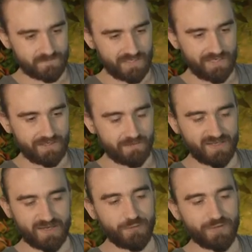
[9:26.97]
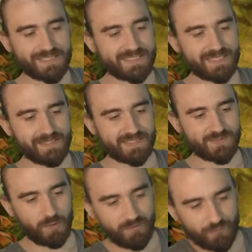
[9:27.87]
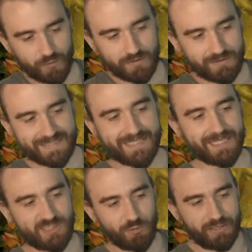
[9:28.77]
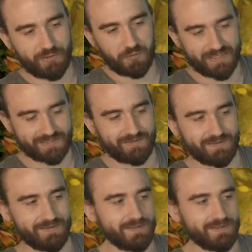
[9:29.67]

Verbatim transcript: I I don't think he's seen this one before. This little trick right there.